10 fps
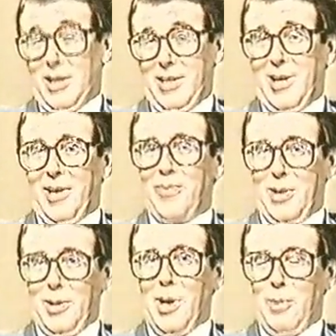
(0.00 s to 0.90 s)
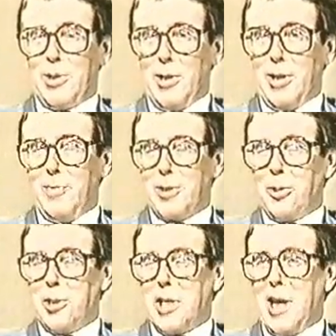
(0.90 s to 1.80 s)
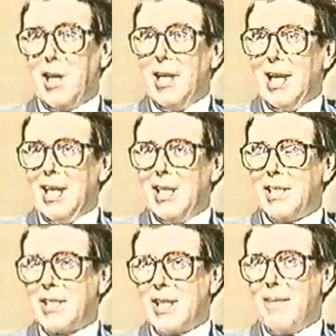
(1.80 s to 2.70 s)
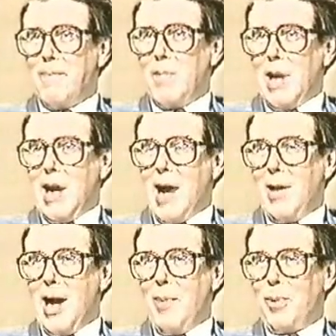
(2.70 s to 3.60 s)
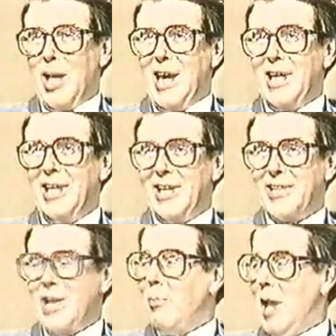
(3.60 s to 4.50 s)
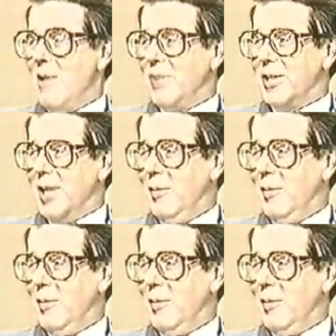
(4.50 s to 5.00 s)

Well, it's not even as good as that. It's I played. Stop laughing,